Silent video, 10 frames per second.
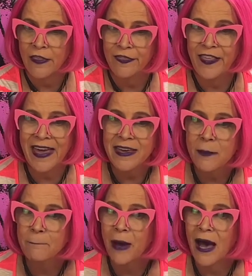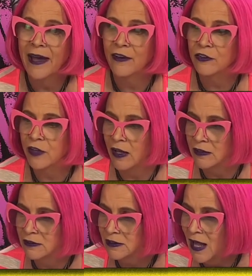They compiled a
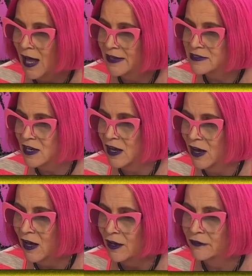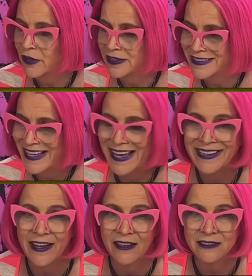lot of
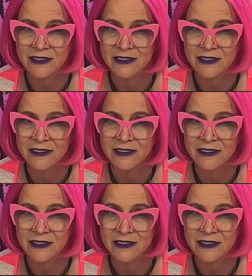data.